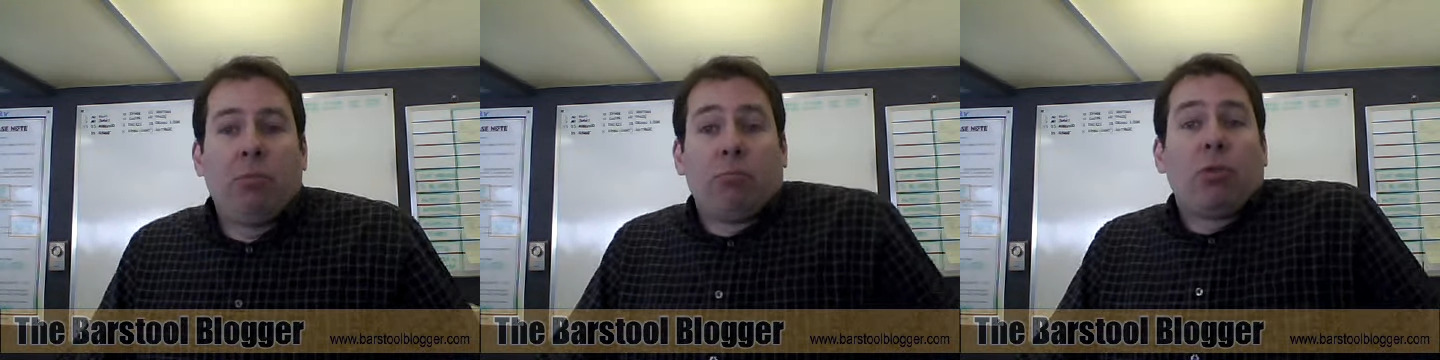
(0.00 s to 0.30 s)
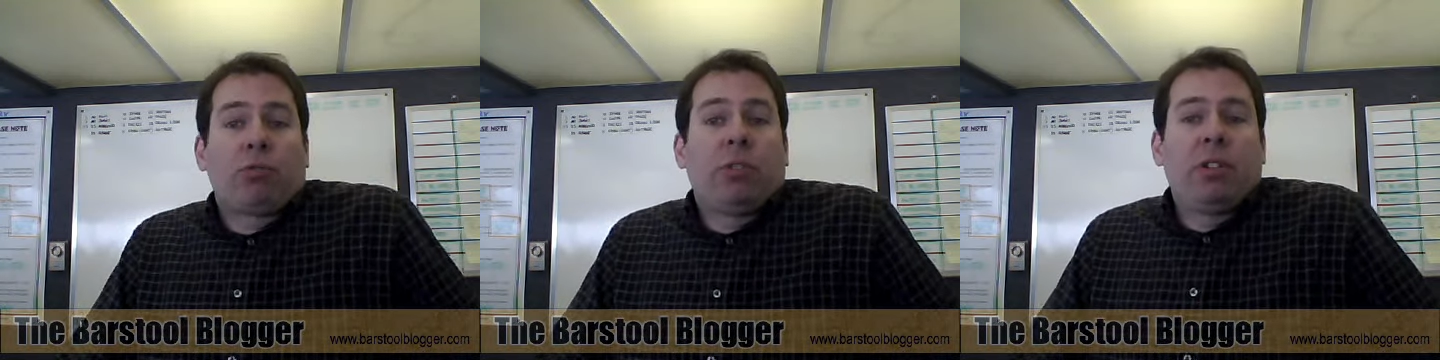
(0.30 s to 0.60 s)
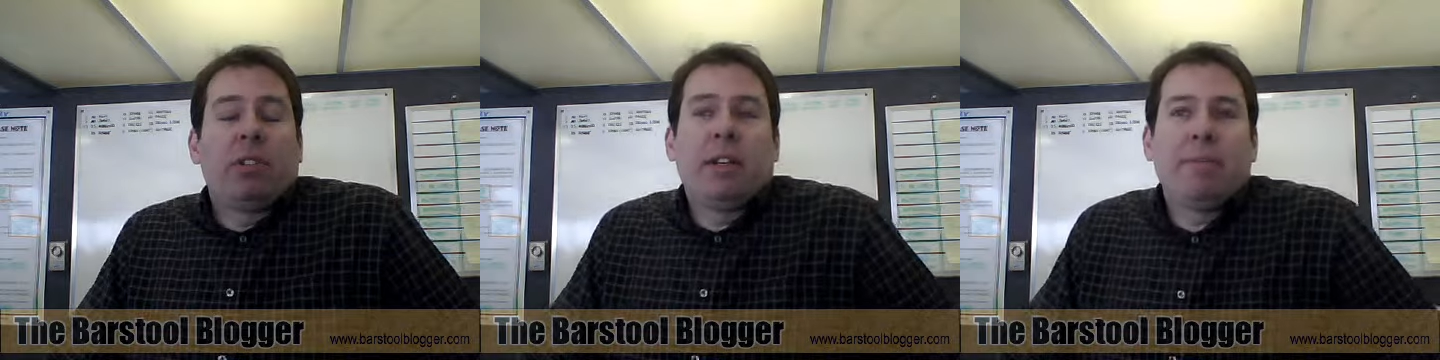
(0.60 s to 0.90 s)
most
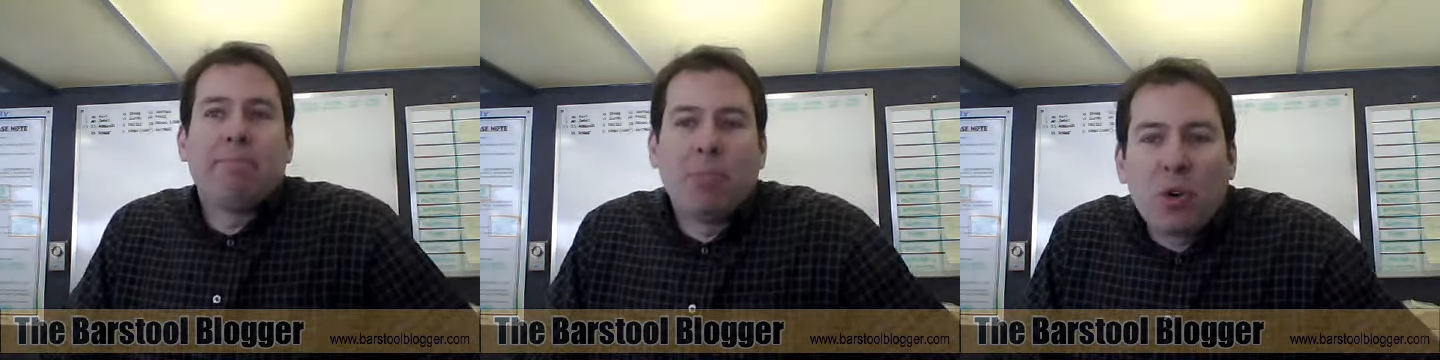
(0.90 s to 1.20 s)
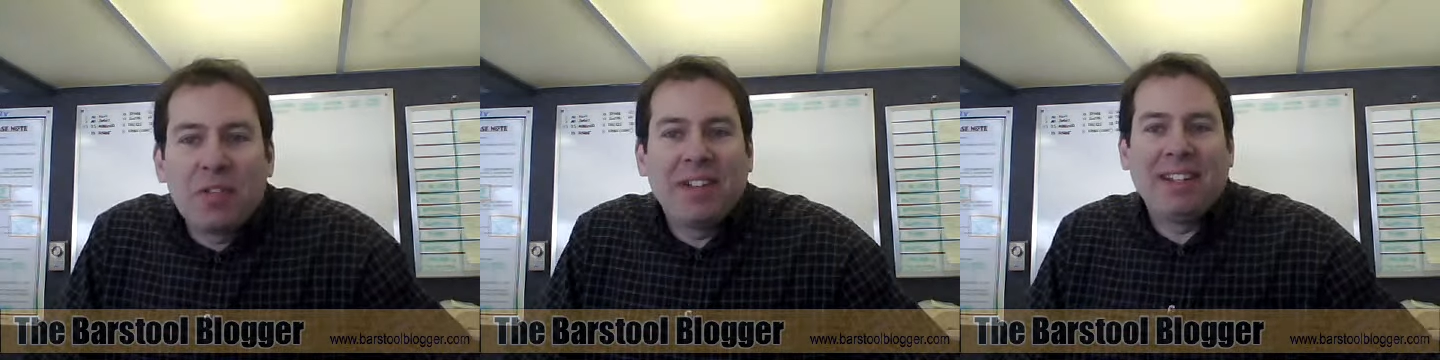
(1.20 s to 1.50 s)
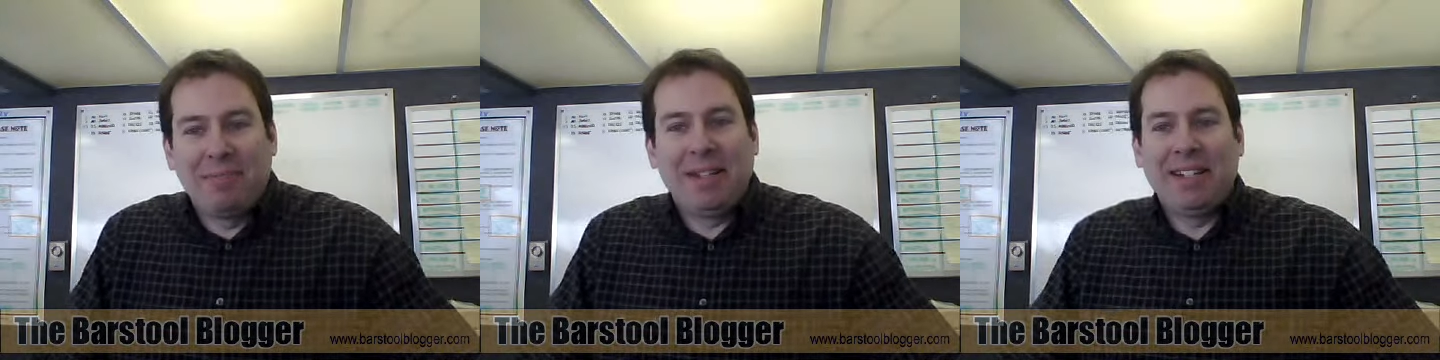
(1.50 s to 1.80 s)
recently
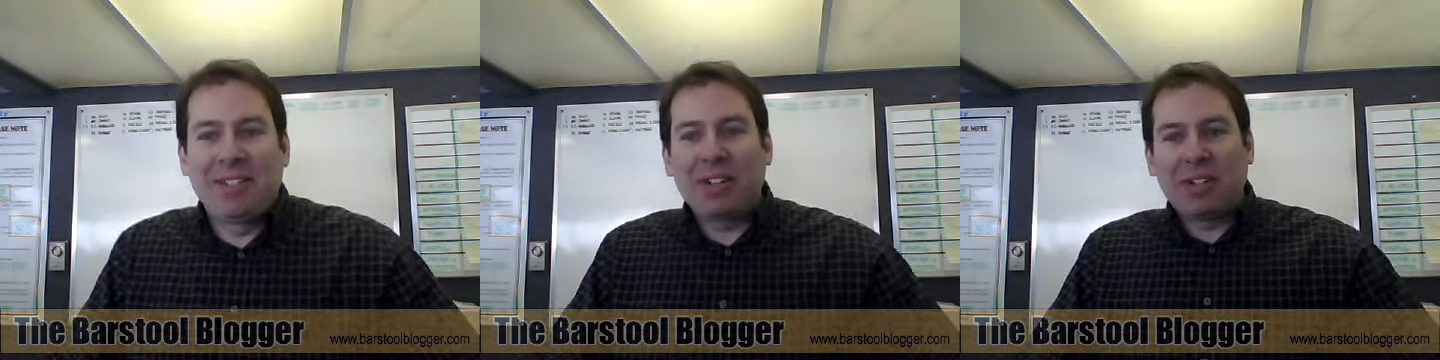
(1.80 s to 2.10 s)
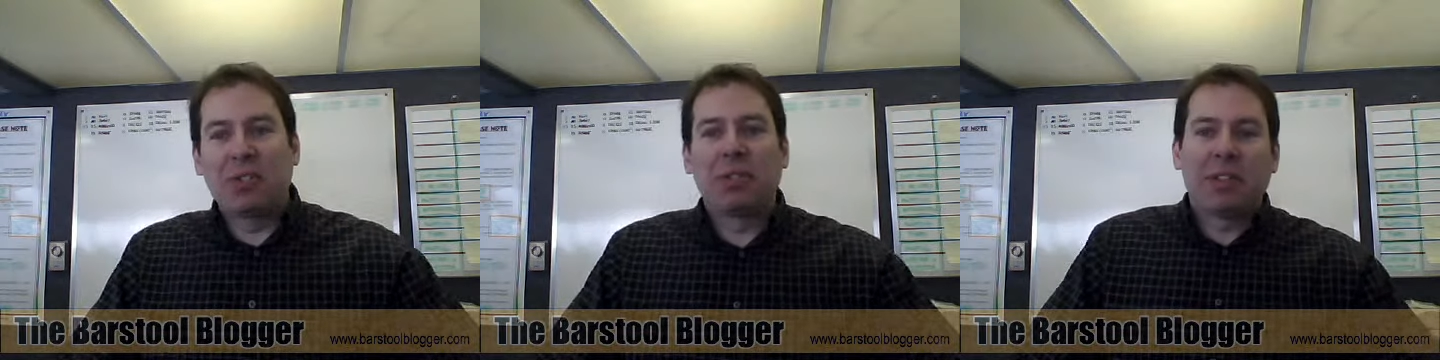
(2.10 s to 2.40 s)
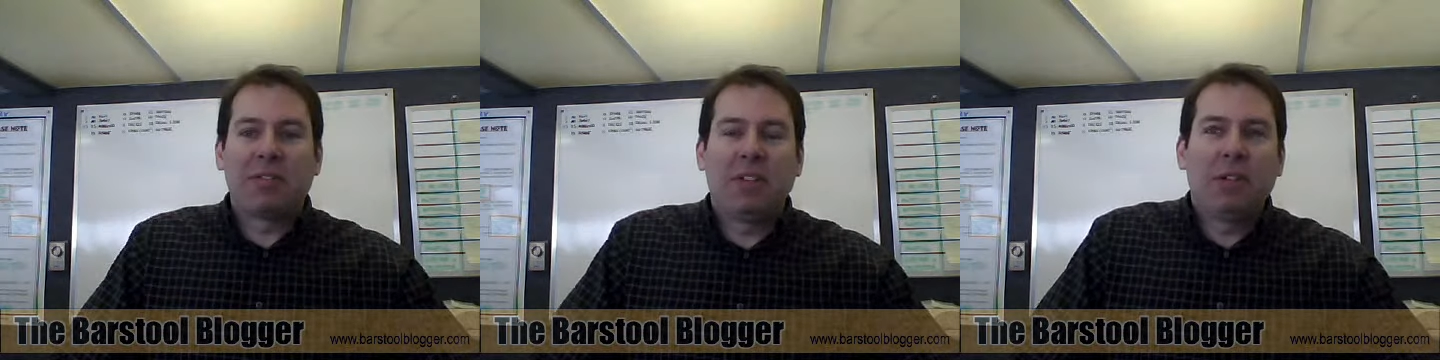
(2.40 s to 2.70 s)
motivated me to start doing
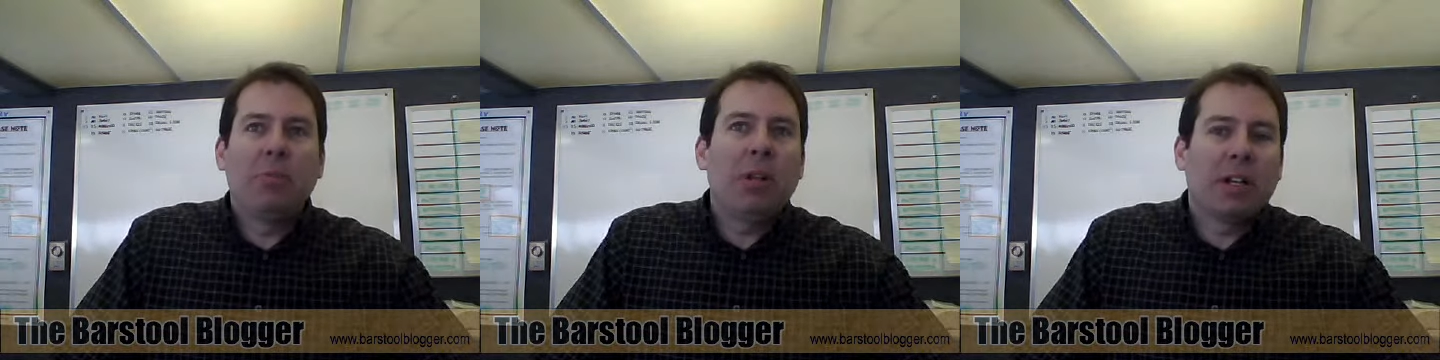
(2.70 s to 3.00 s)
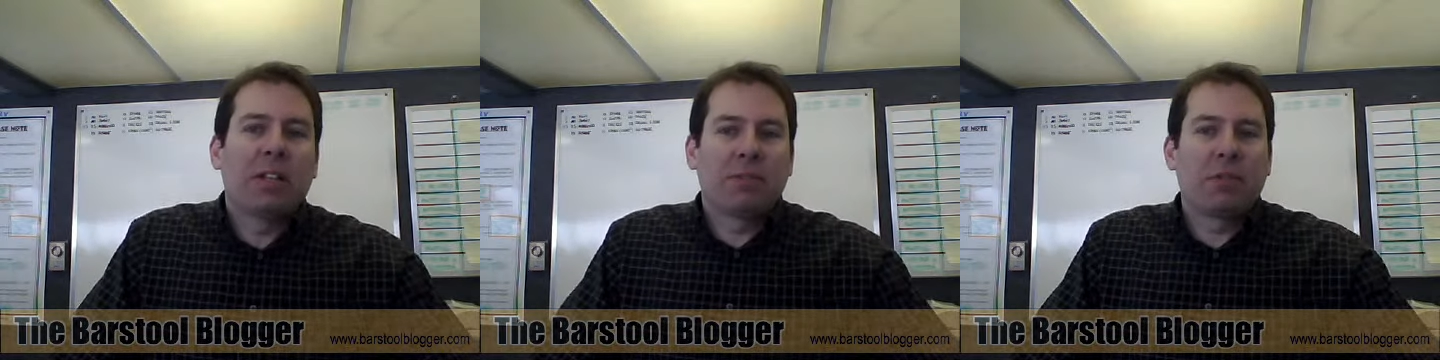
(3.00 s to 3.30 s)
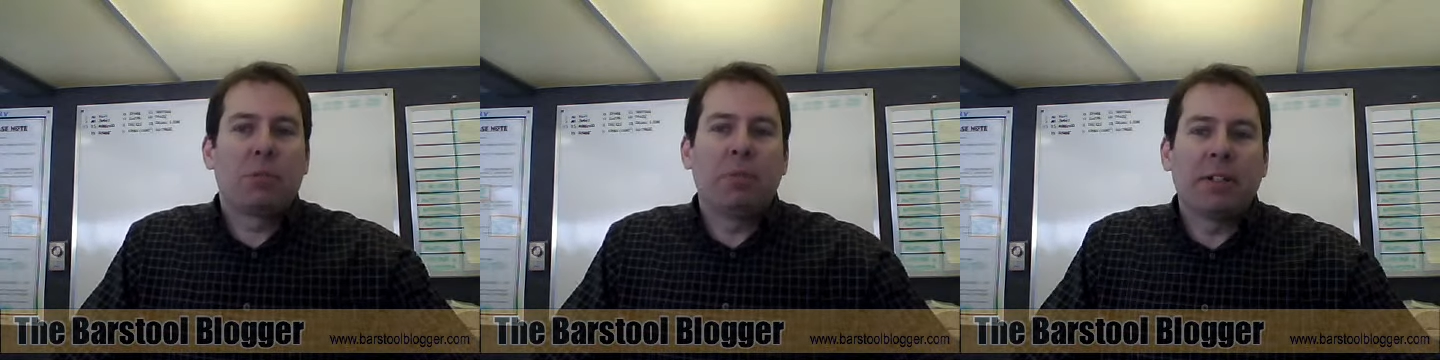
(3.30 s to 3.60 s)
this video blog in the
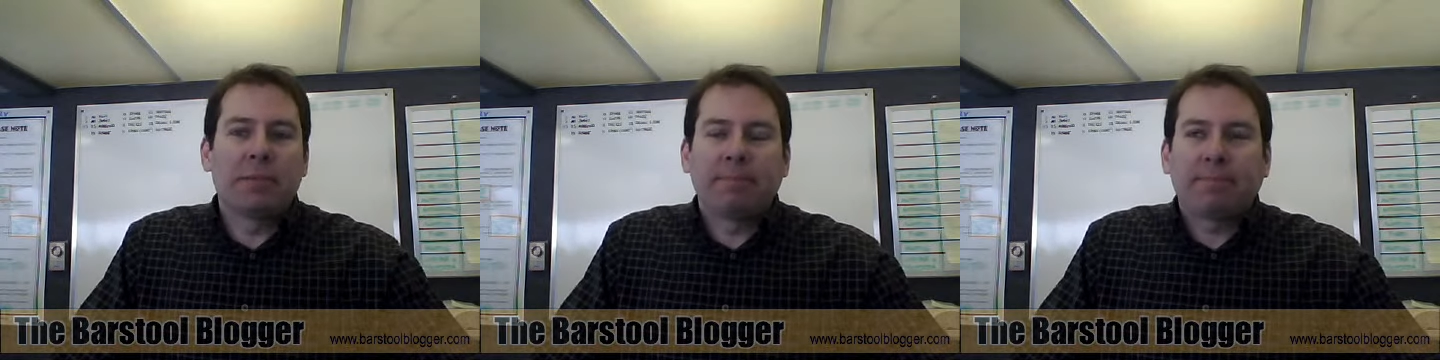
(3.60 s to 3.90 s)
first place